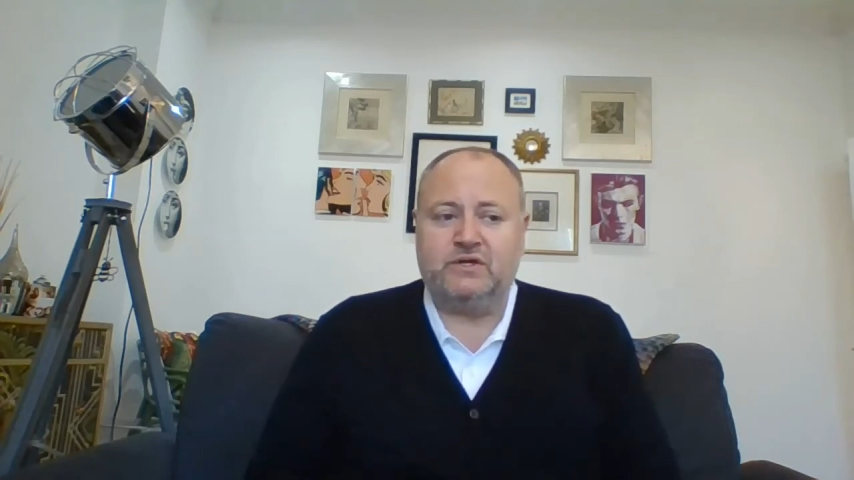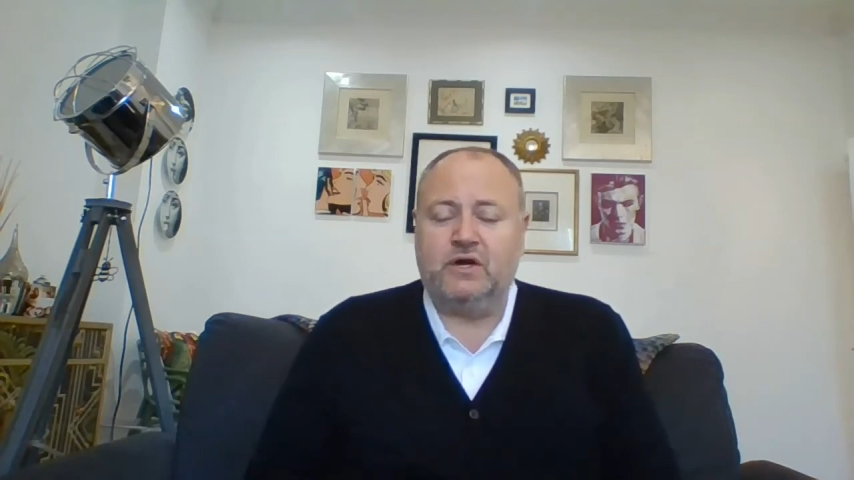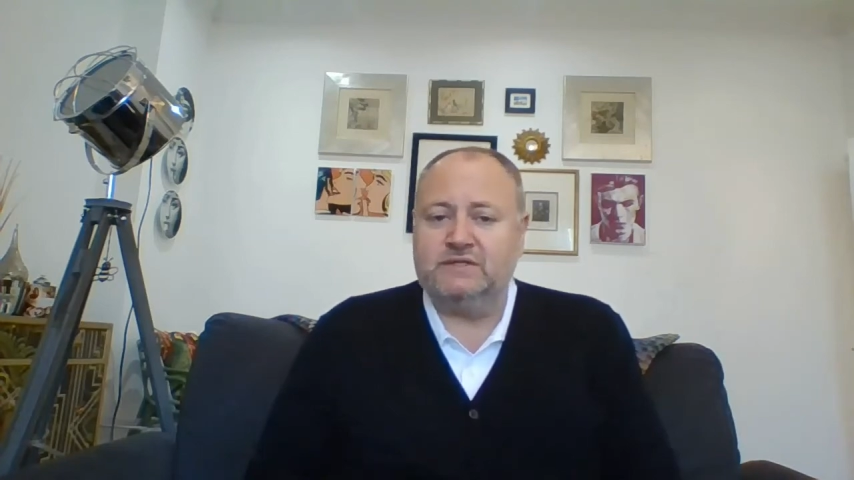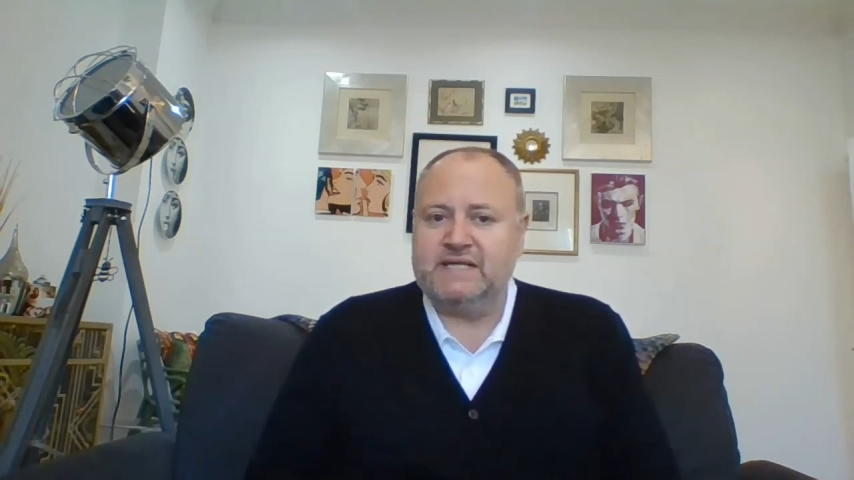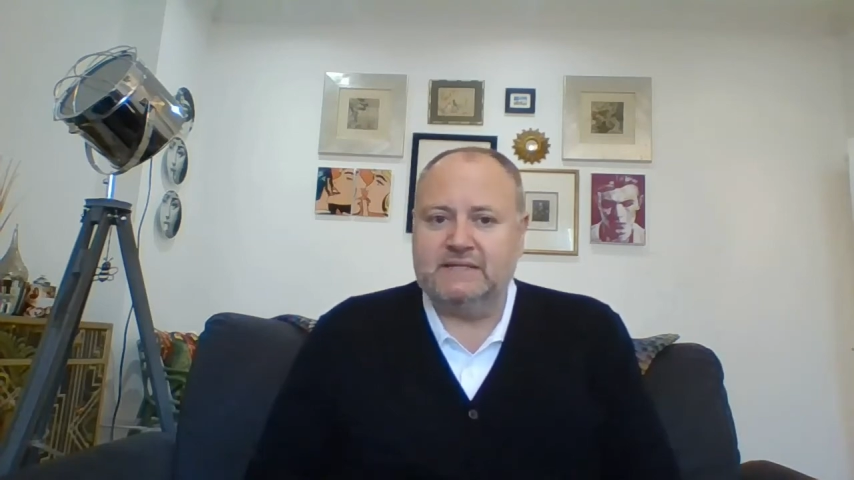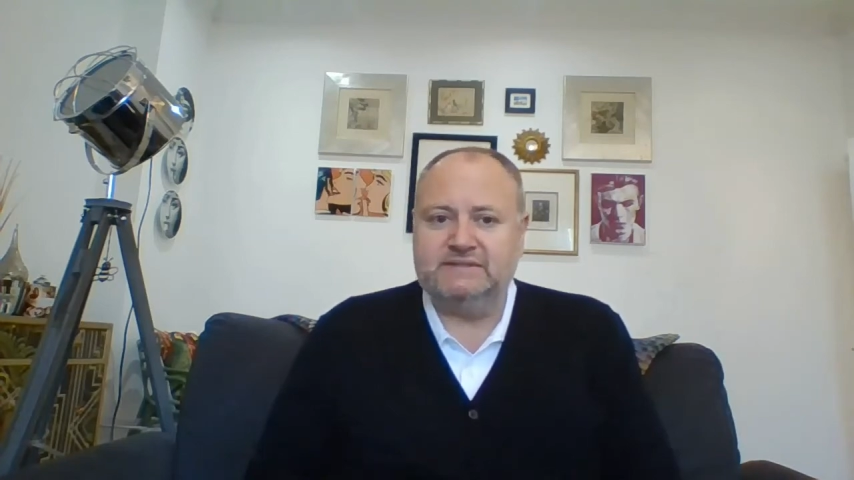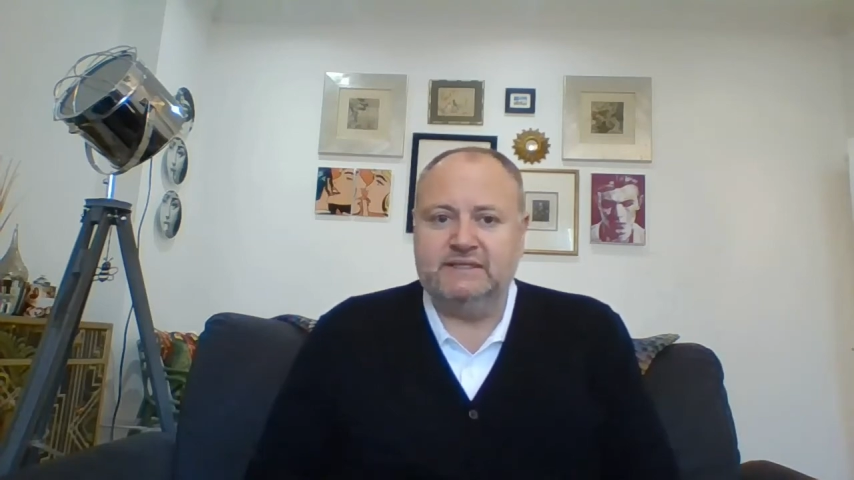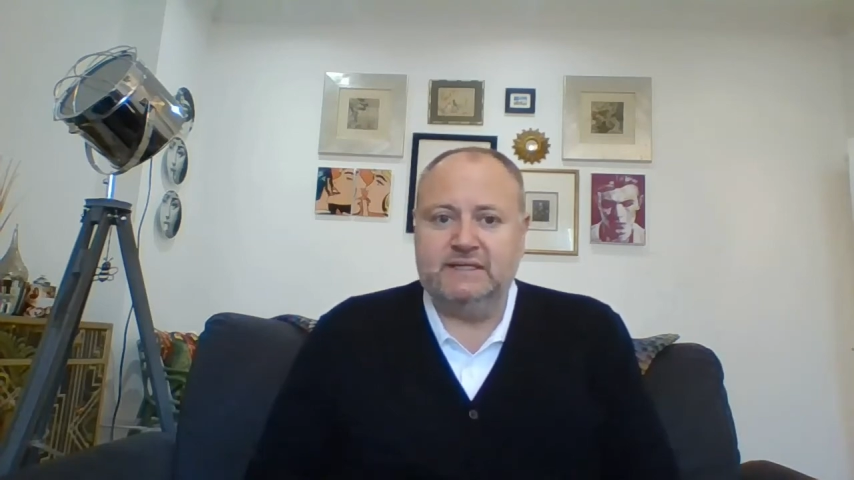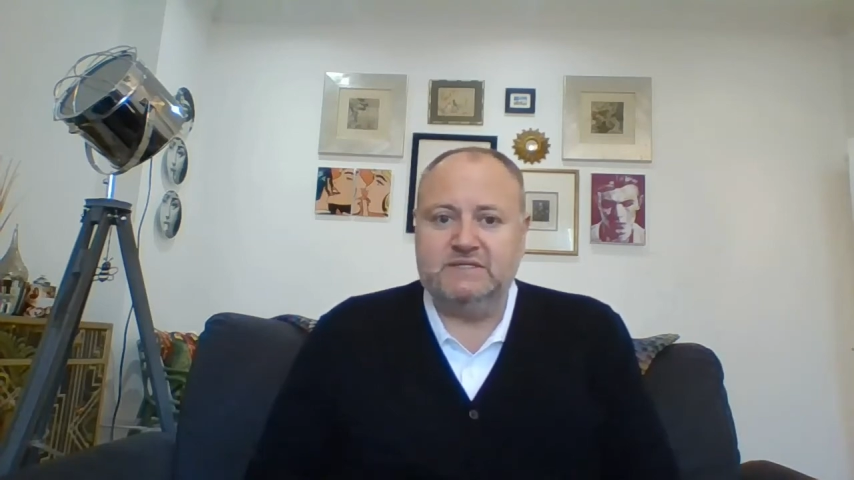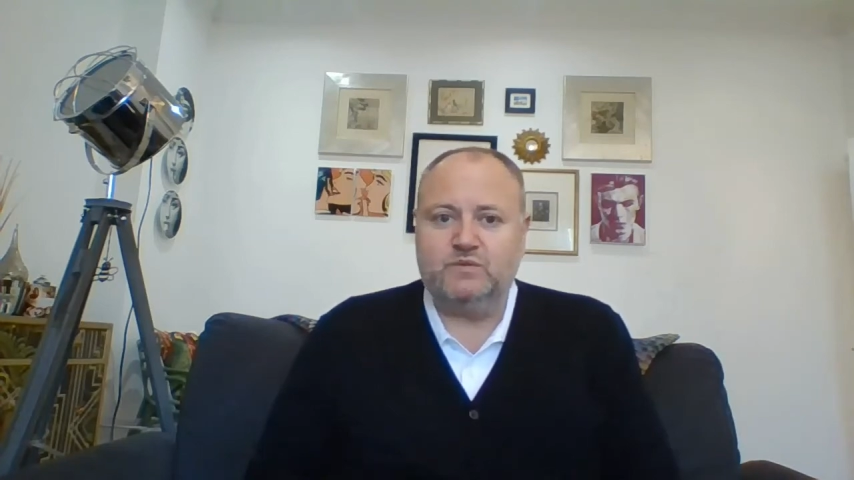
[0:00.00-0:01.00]
contacted
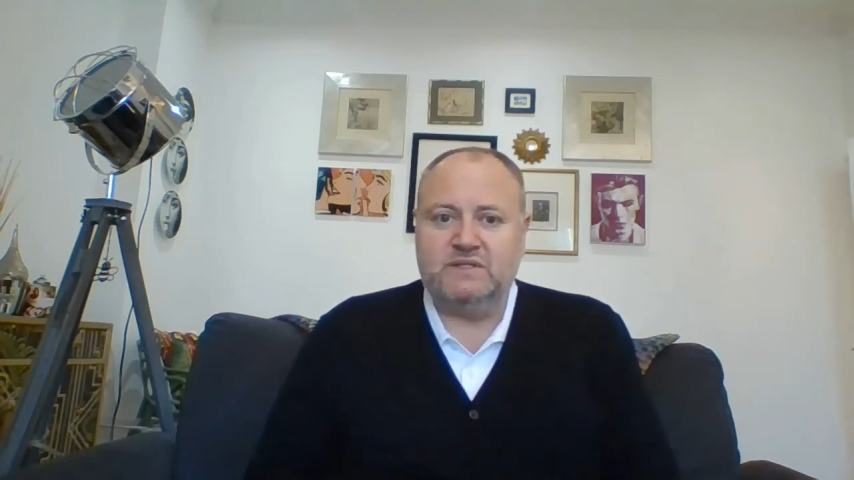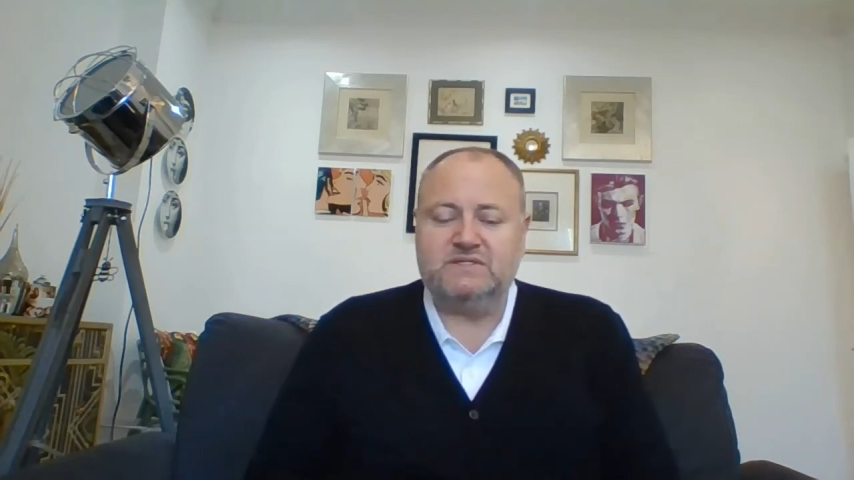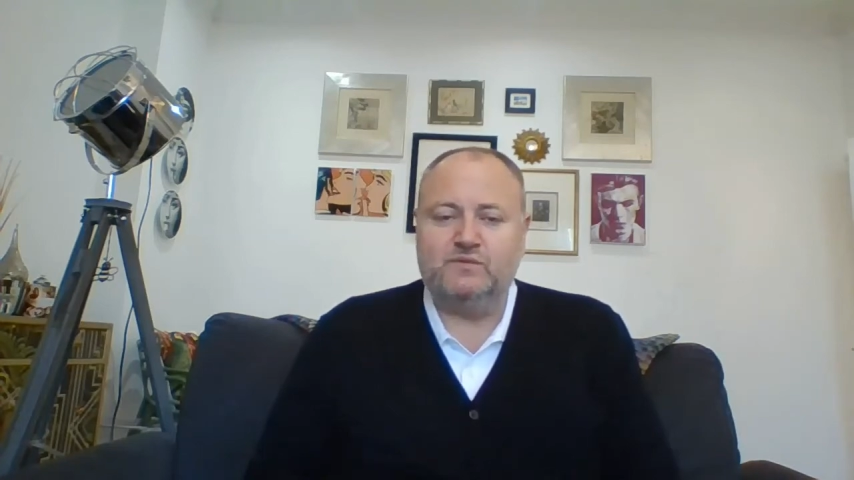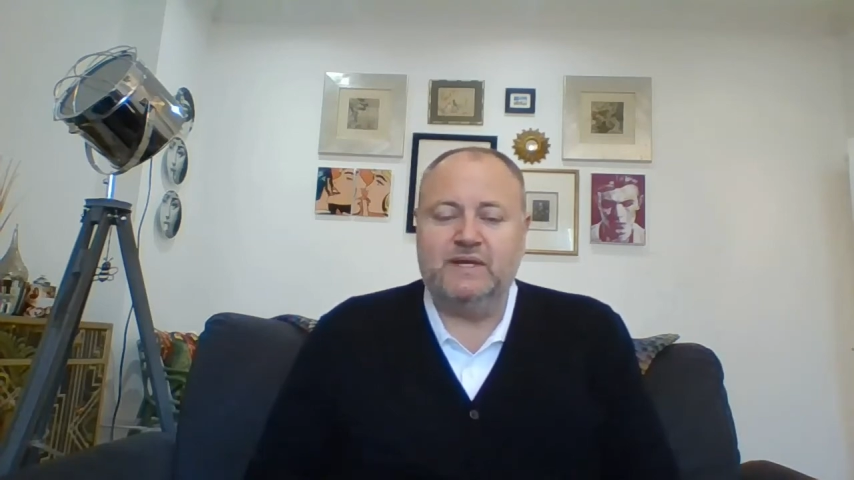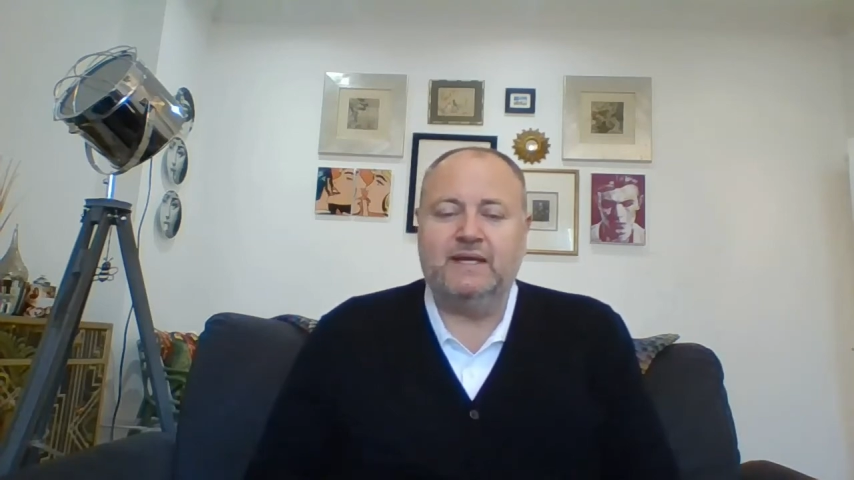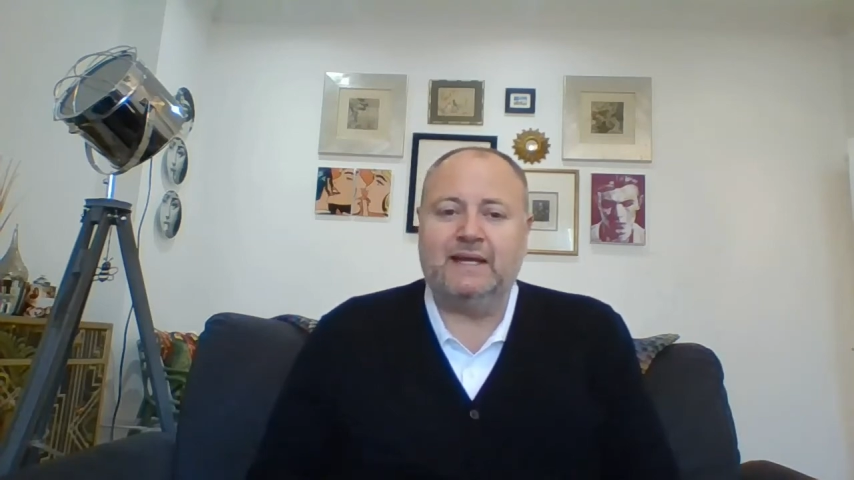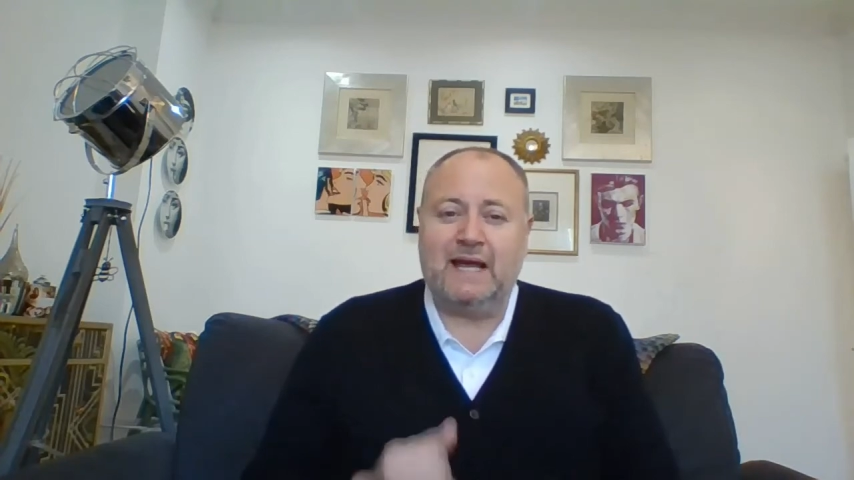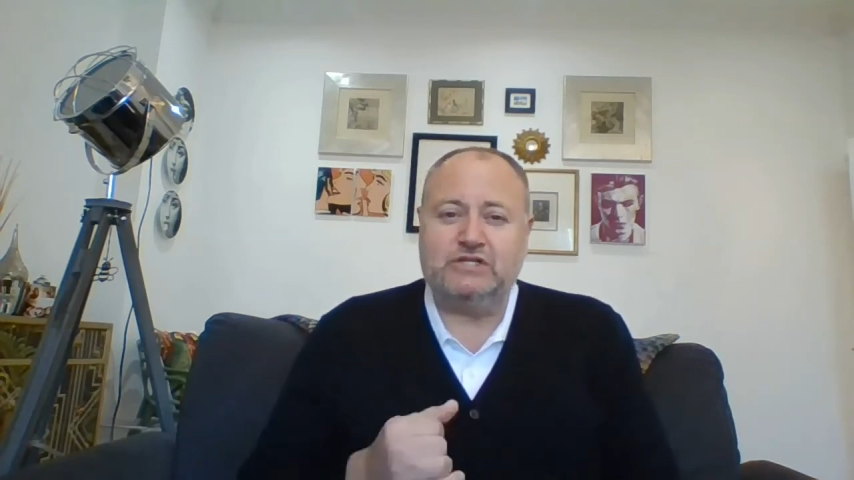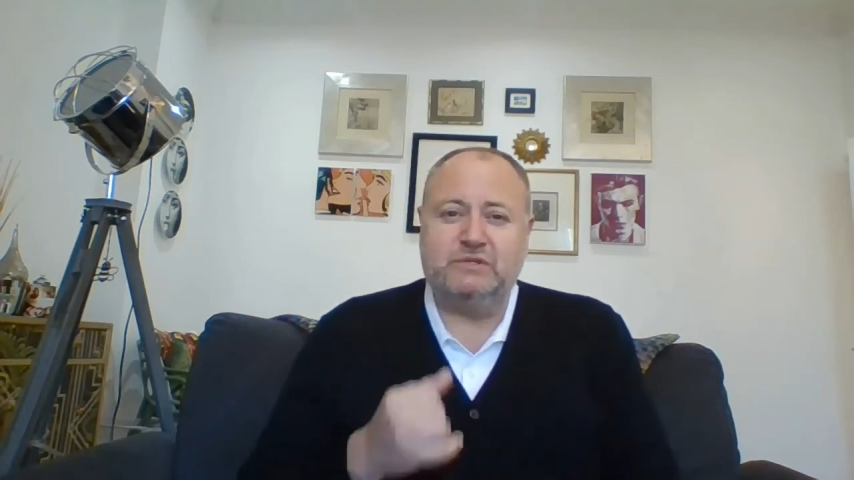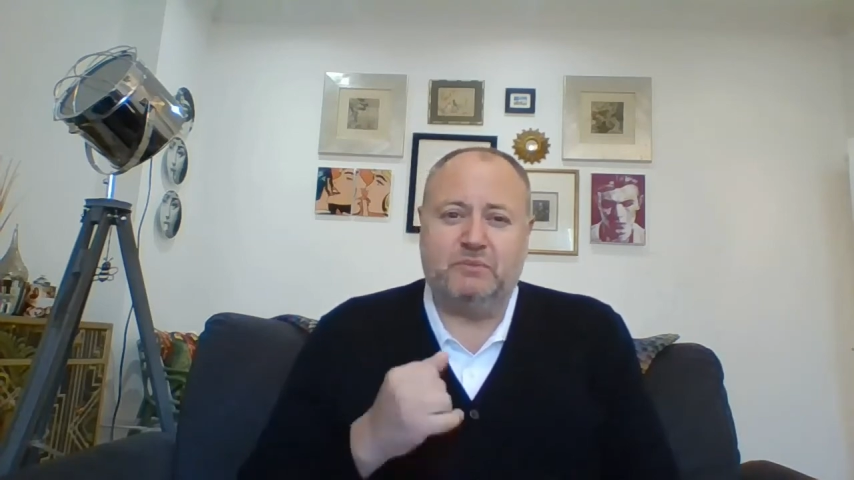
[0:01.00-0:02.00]
at least once a week and
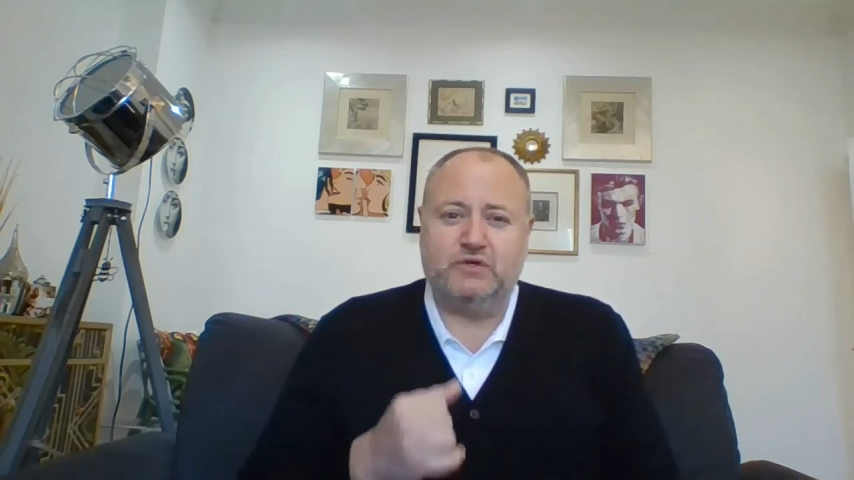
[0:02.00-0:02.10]
actually